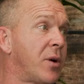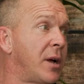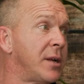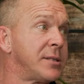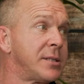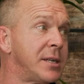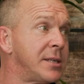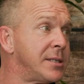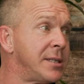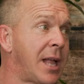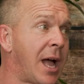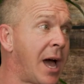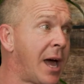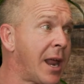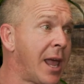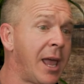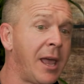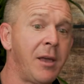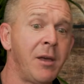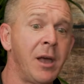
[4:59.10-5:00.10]
trust is
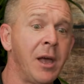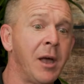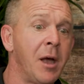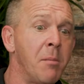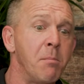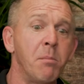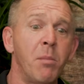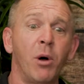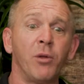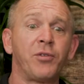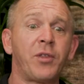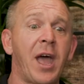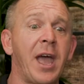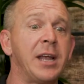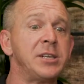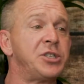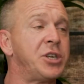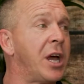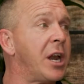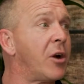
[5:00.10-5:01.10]
not a
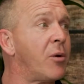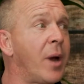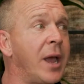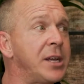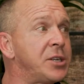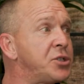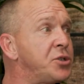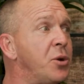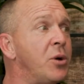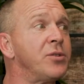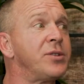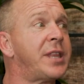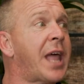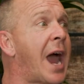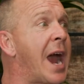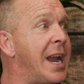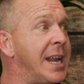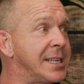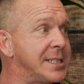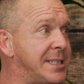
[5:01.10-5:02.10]
multi generational
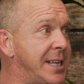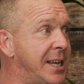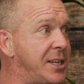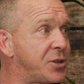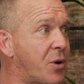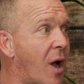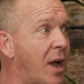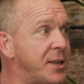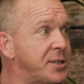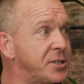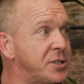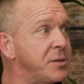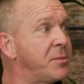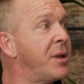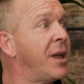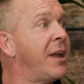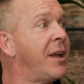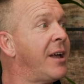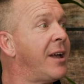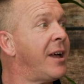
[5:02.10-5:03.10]
dynasty trust.
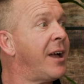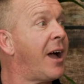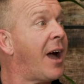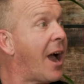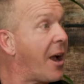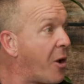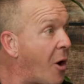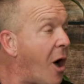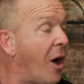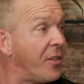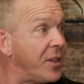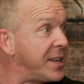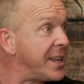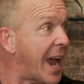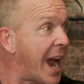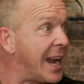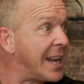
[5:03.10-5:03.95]
I called it